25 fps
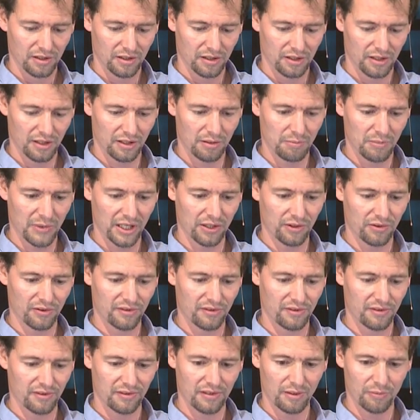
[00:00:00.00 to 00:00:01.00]
and a
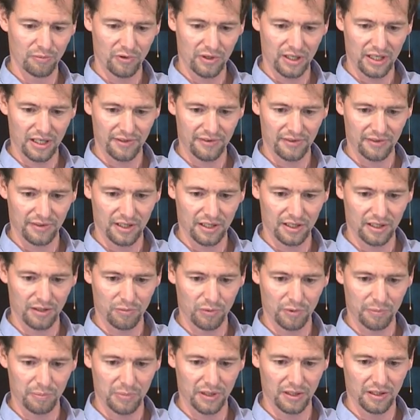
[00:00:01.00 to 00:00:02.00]
minus somewhere else, and then it
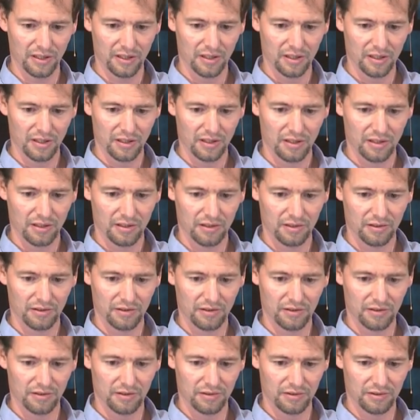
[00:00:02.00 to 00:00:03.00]
would be,
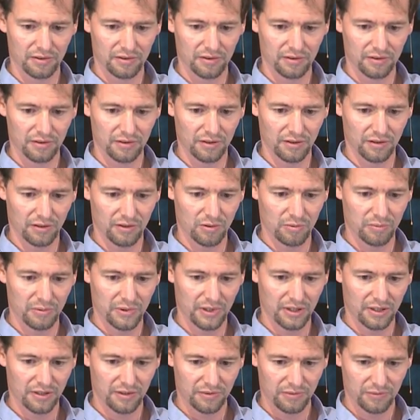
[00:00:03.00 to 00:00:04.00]
I go
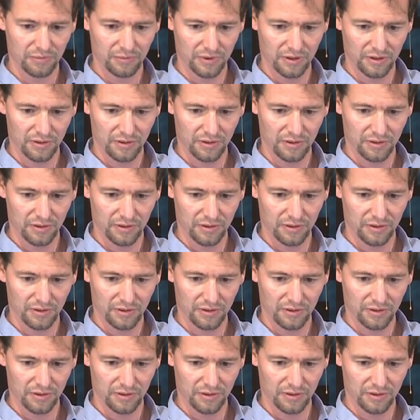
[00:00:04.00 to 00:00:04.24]
back, wait,